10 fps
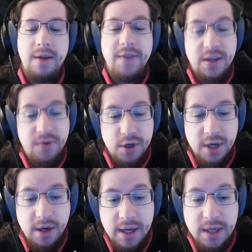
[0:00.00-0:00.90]
This
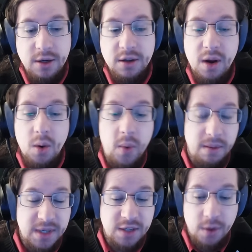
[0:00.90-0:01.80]
version is using
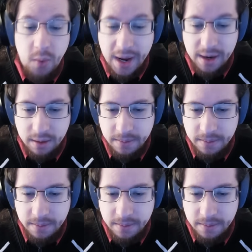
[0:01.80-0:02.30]
Wilma's Requital,